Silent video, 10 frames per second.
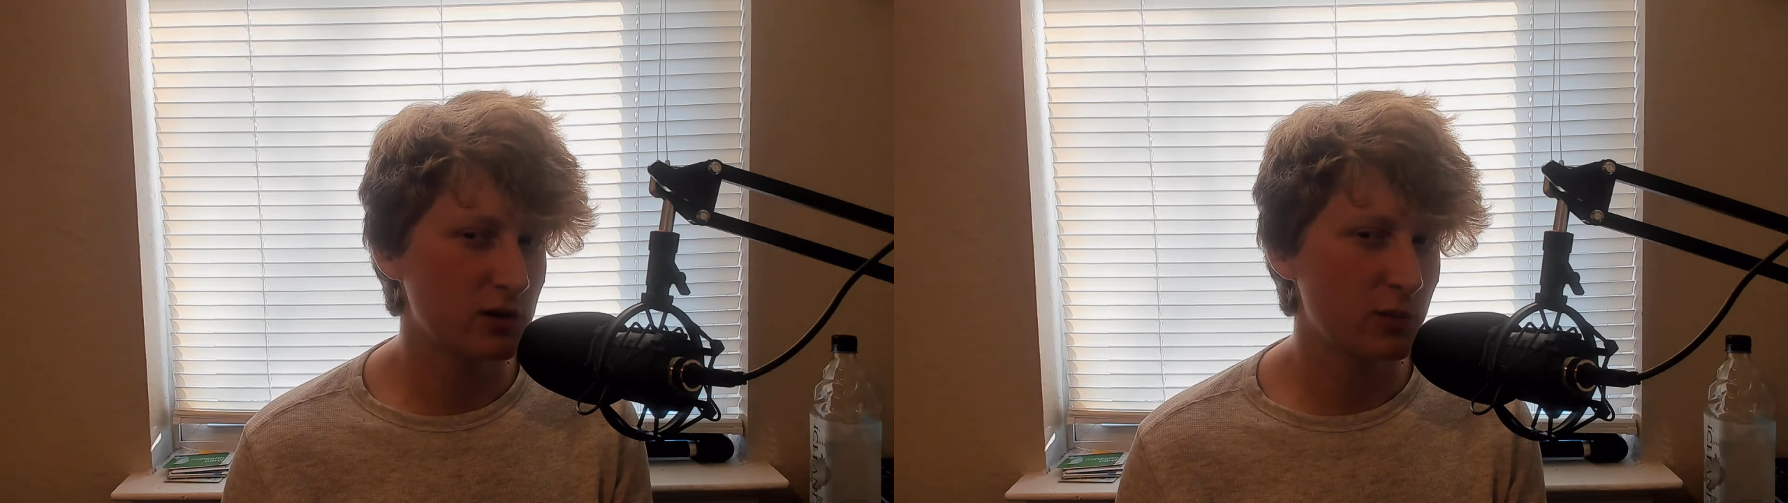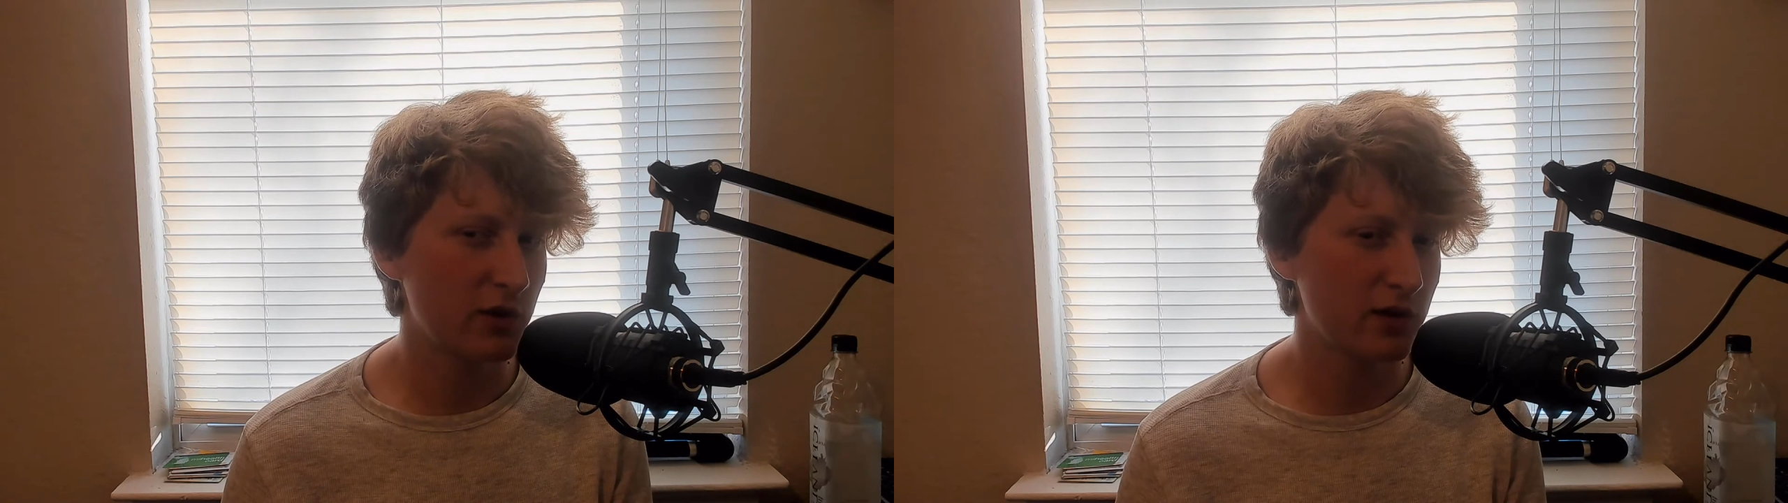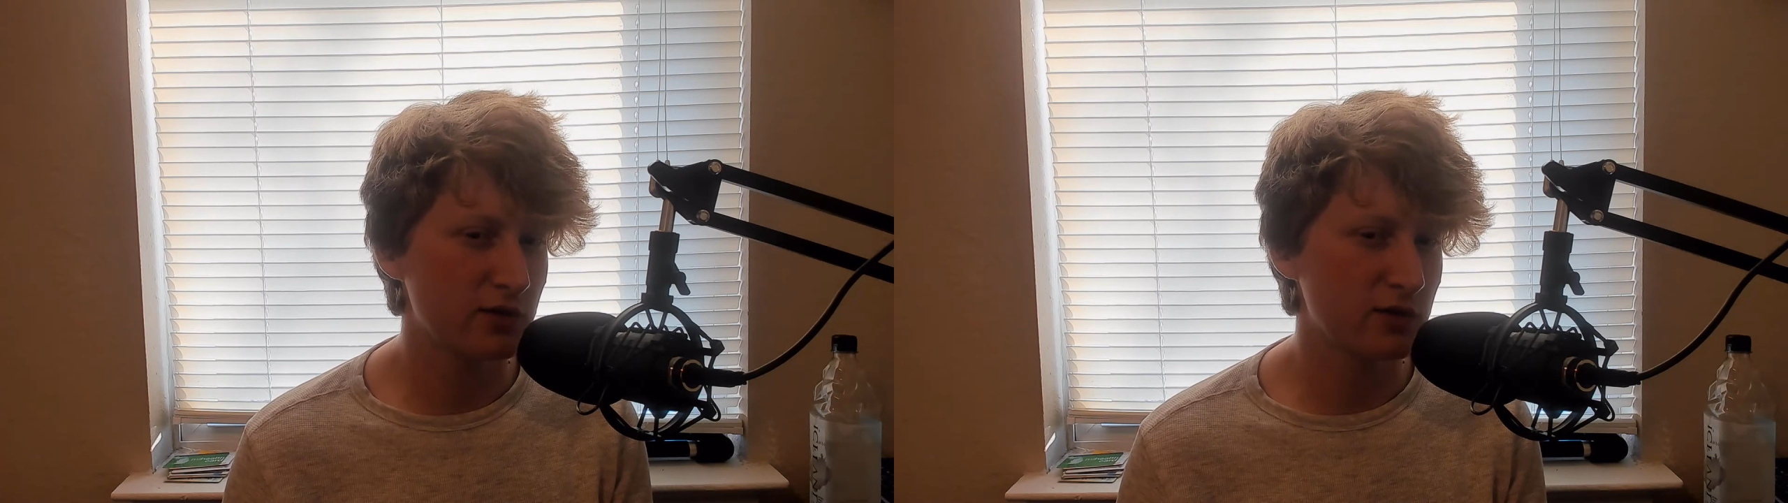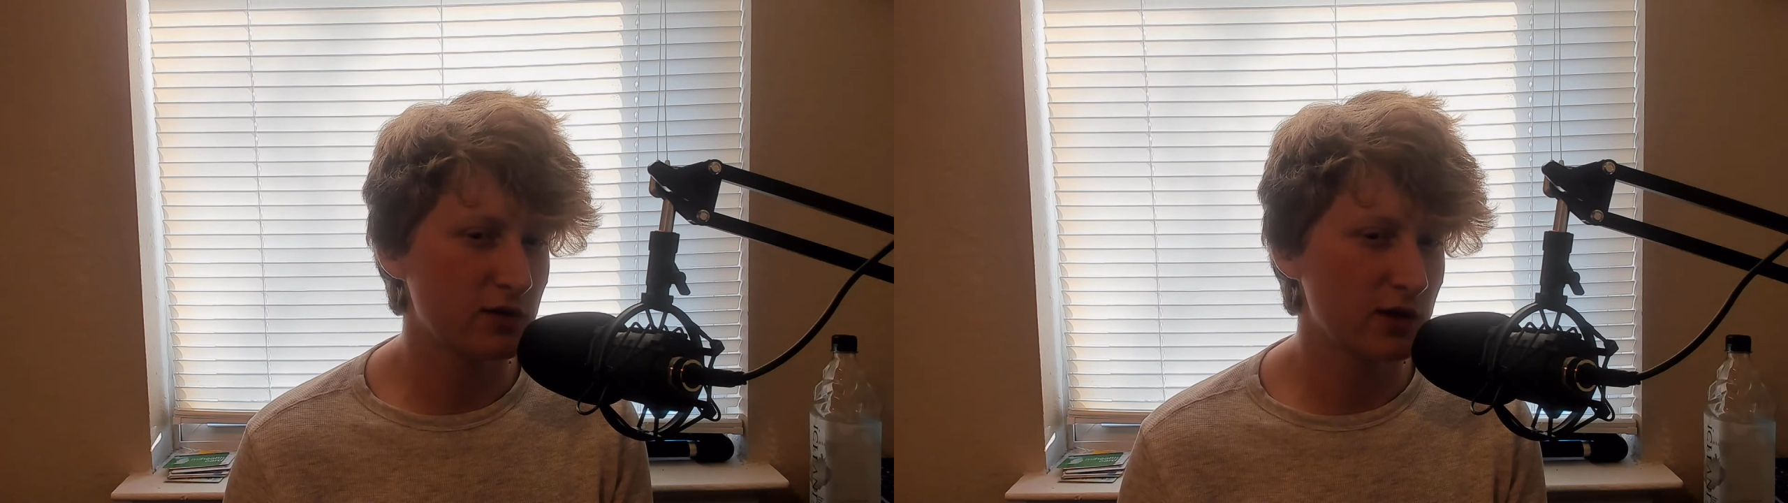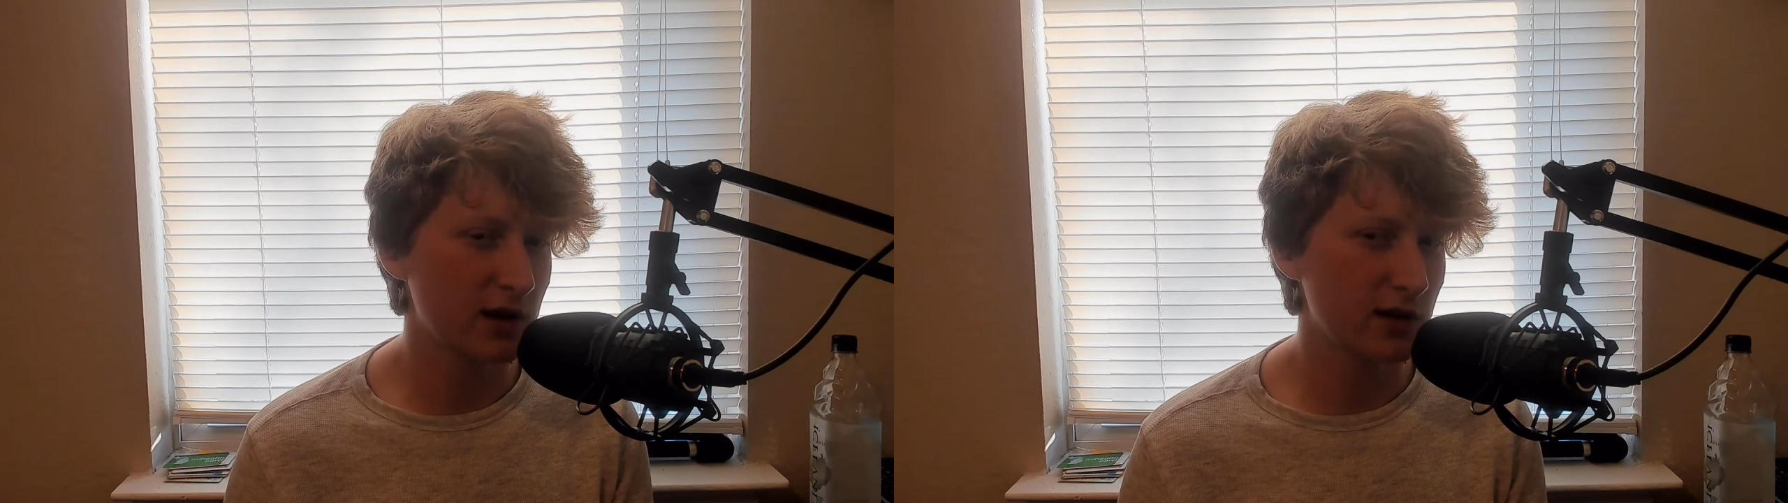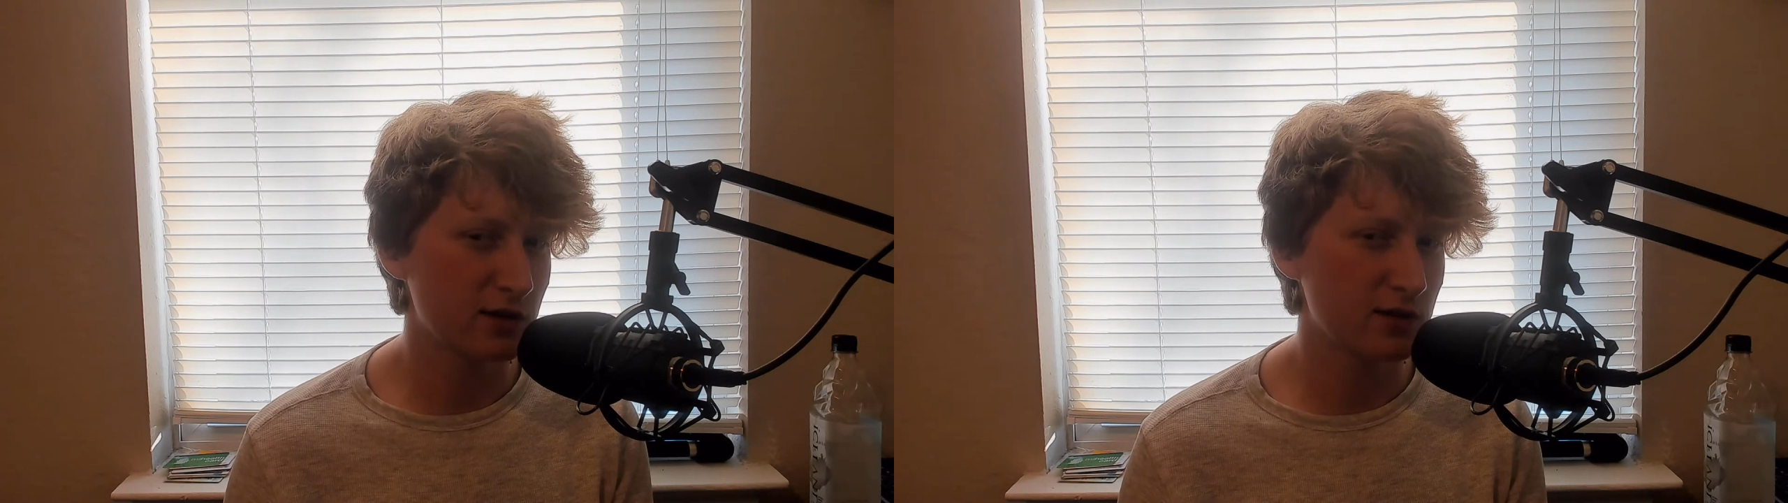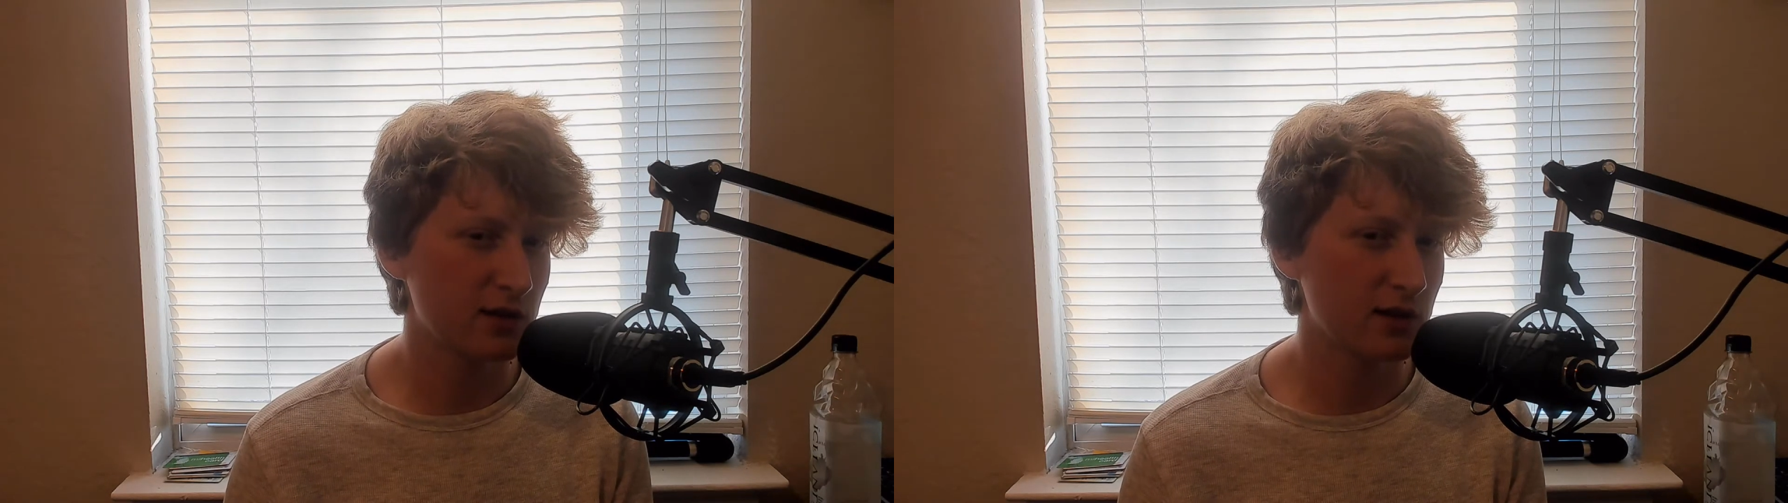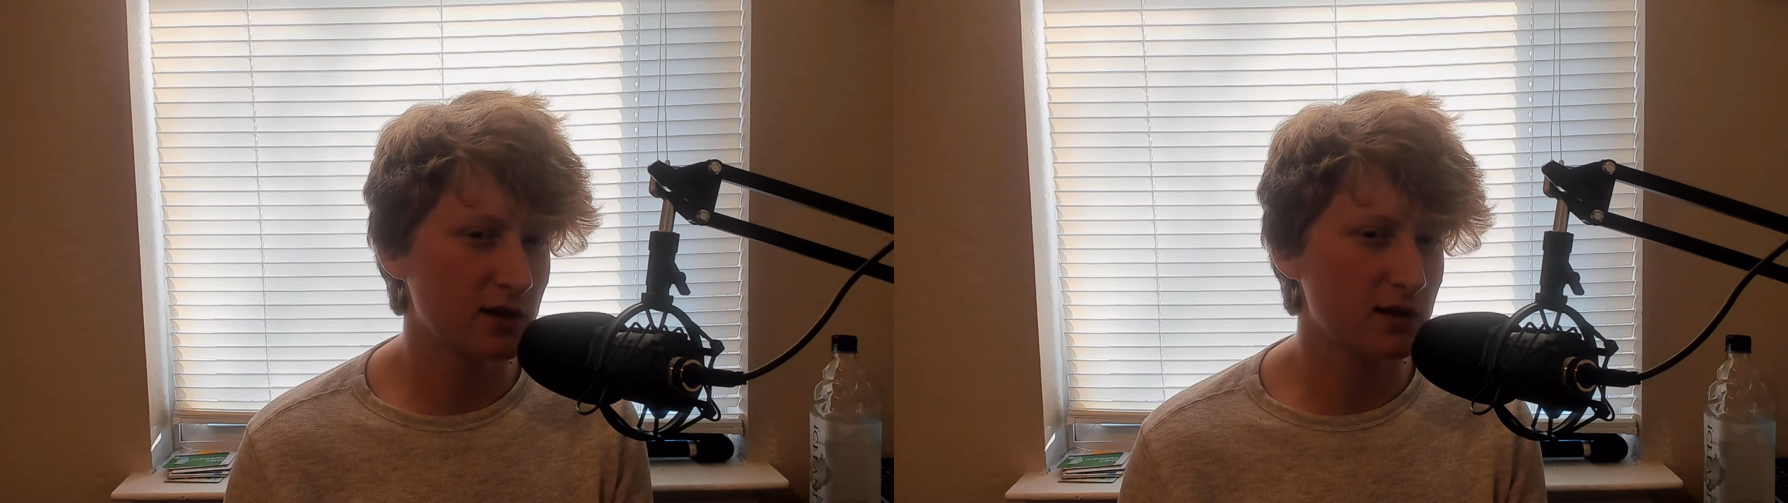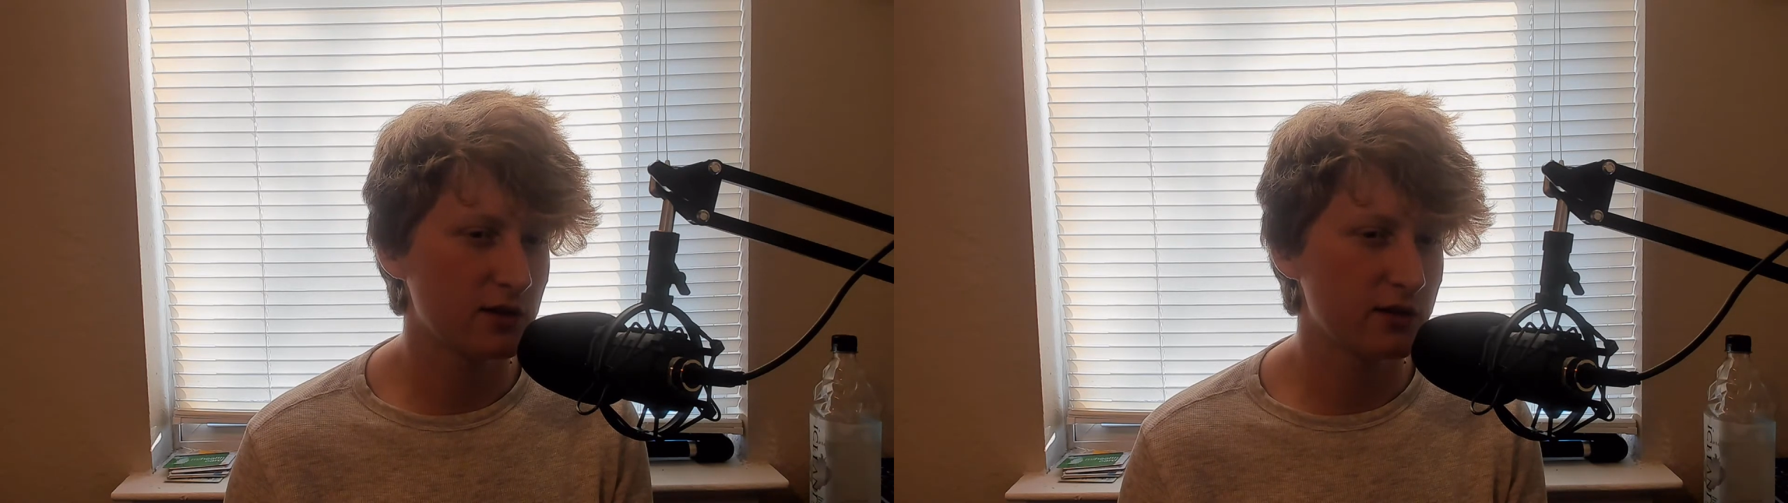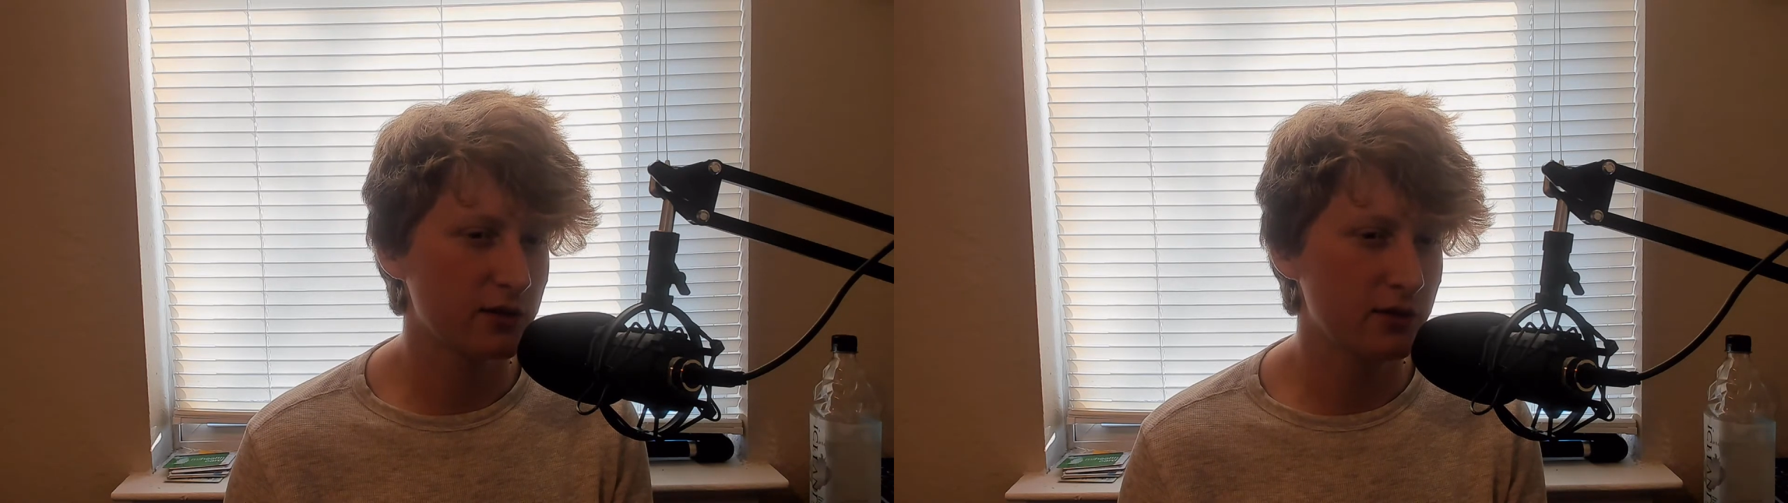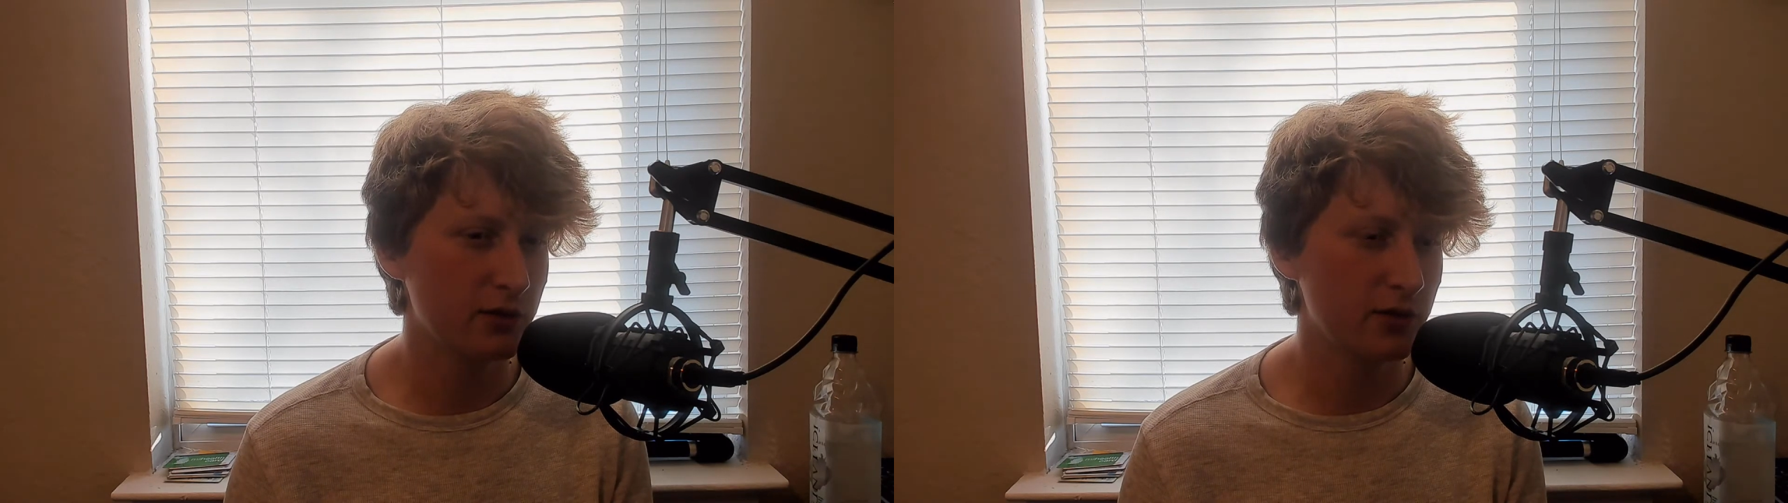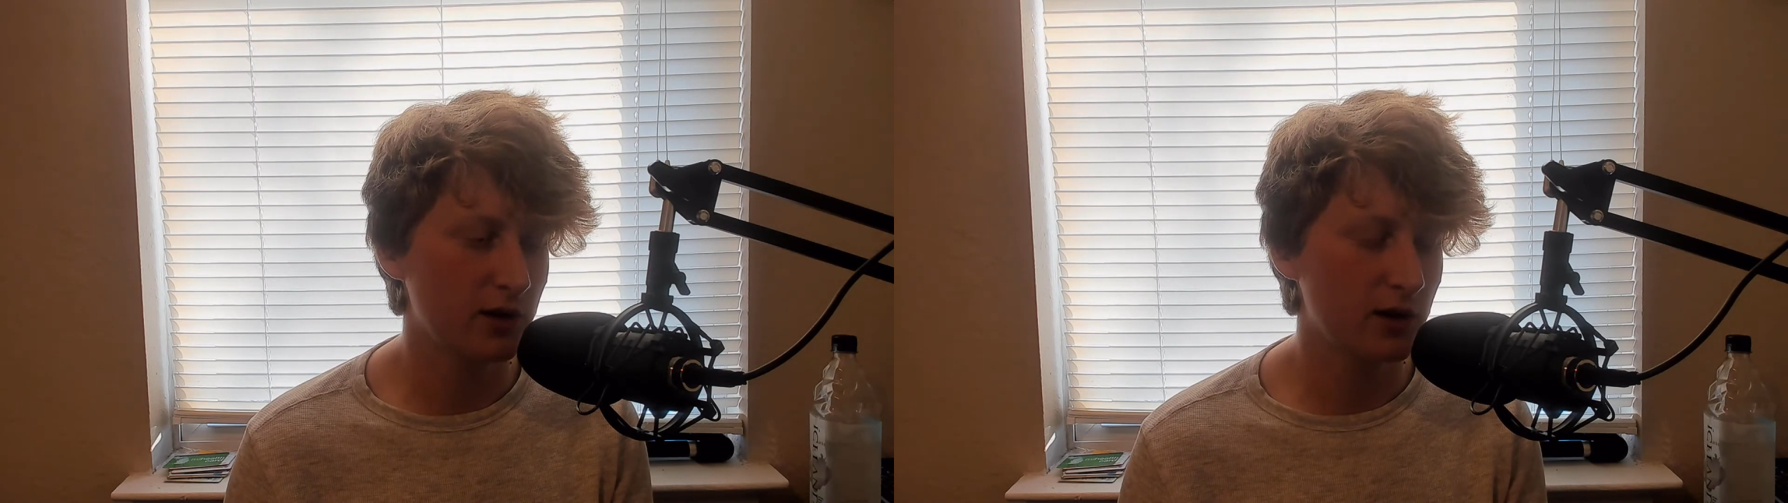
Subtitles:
pursue getting sick to